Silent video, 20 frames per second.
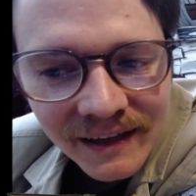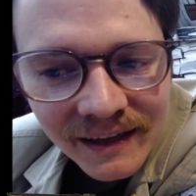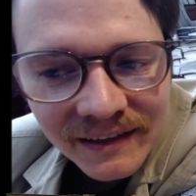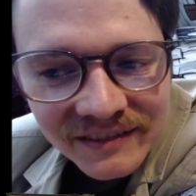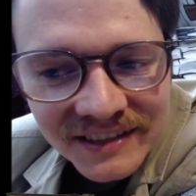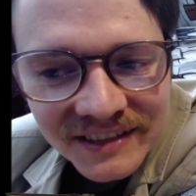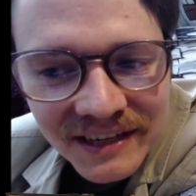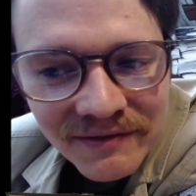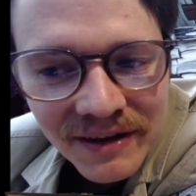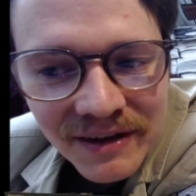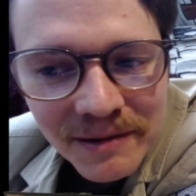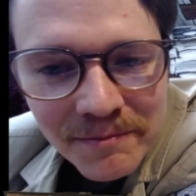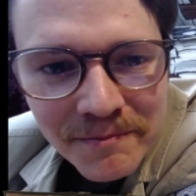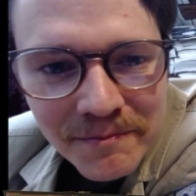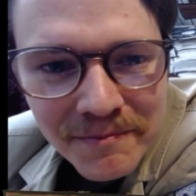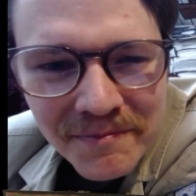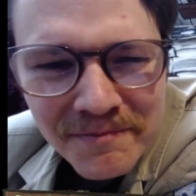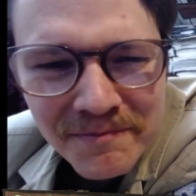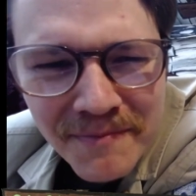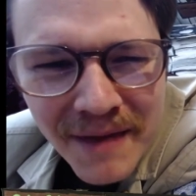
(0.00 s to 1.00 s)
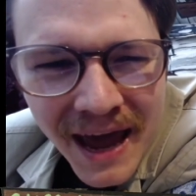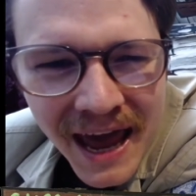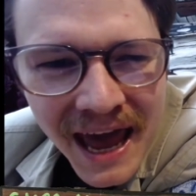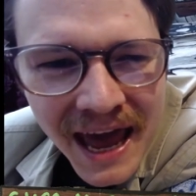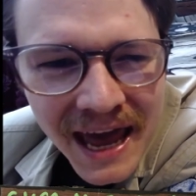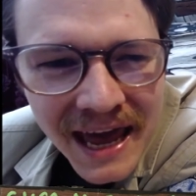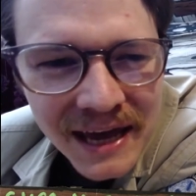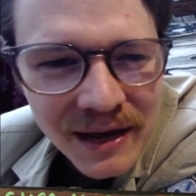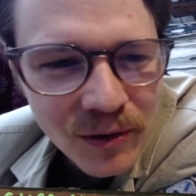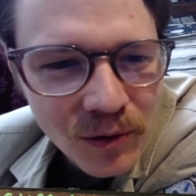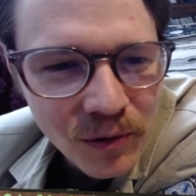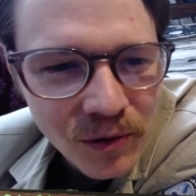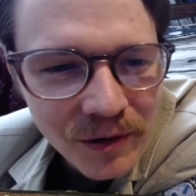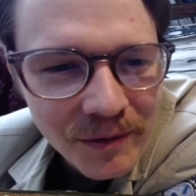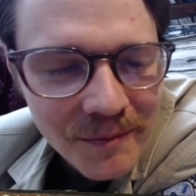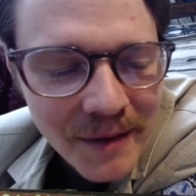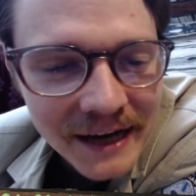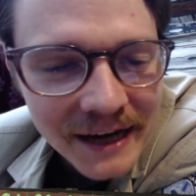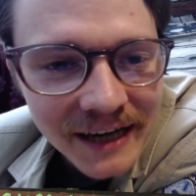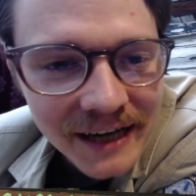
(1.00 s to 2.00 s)
Steven may
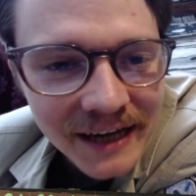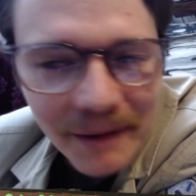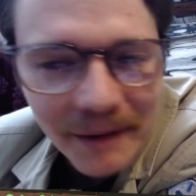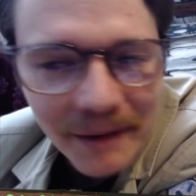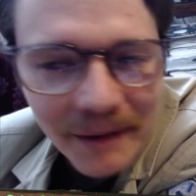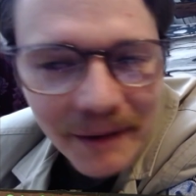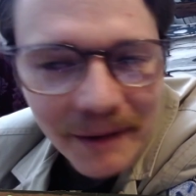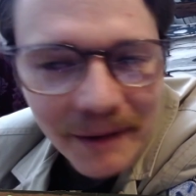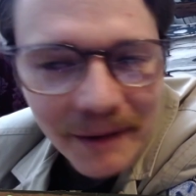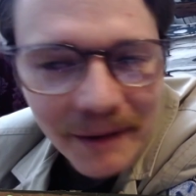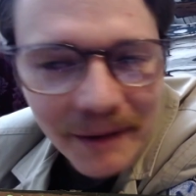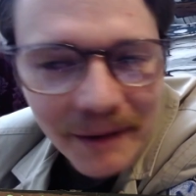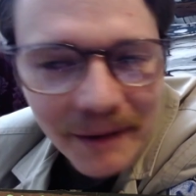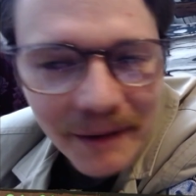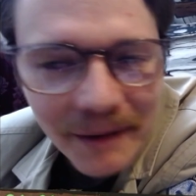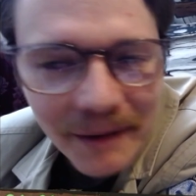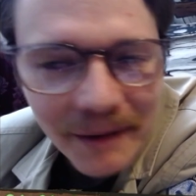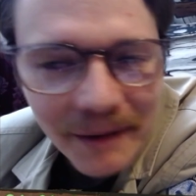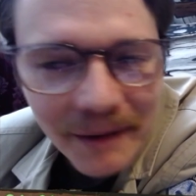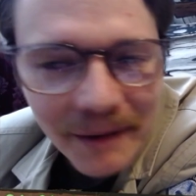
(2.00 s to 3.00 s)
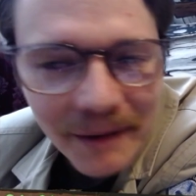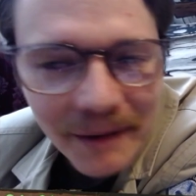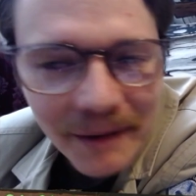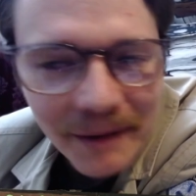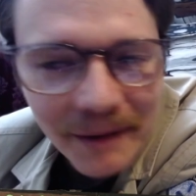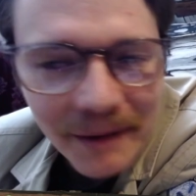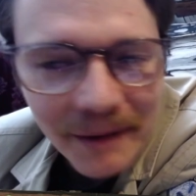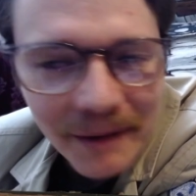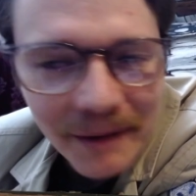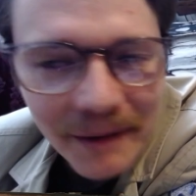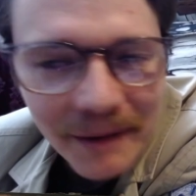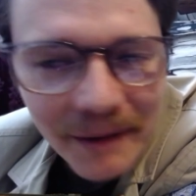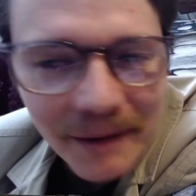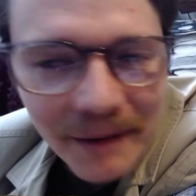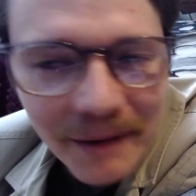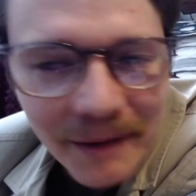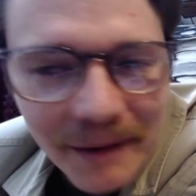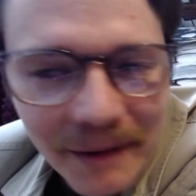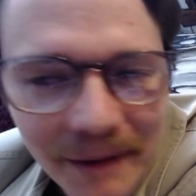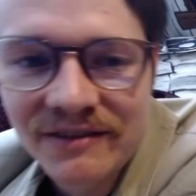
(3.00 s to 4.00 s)
or may not be back next week, depending on his
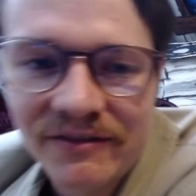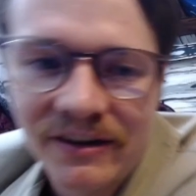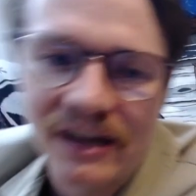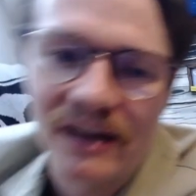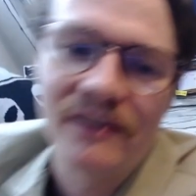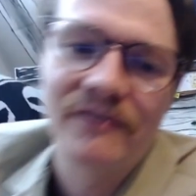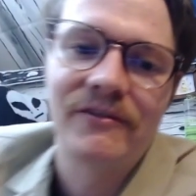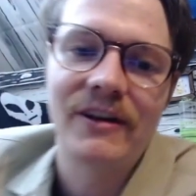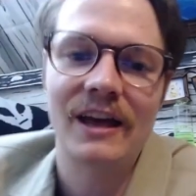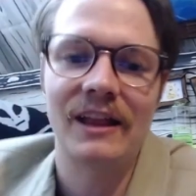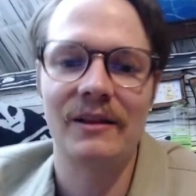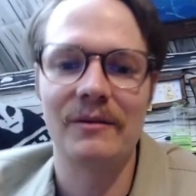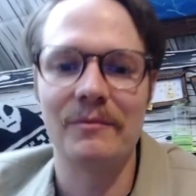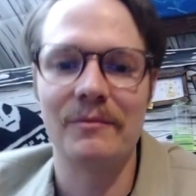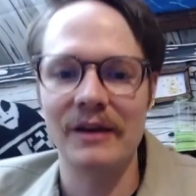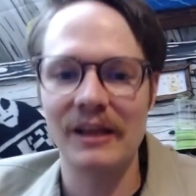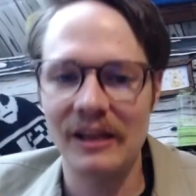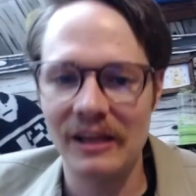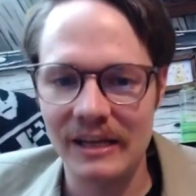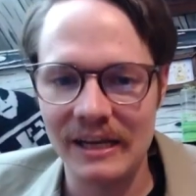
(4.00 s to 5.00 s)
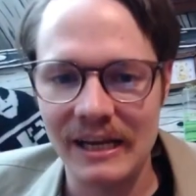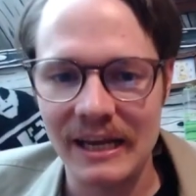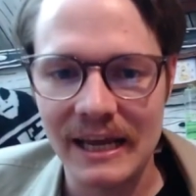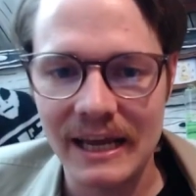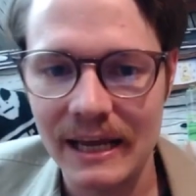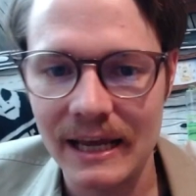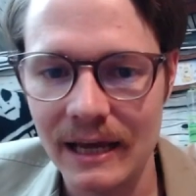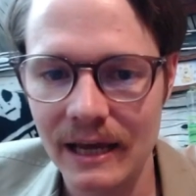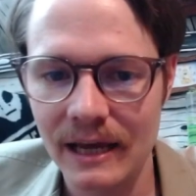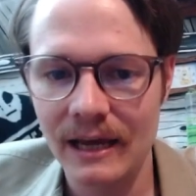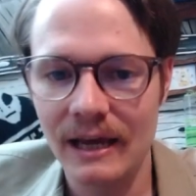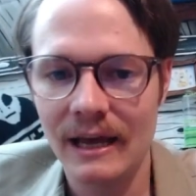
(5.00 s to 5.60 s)
specific availability.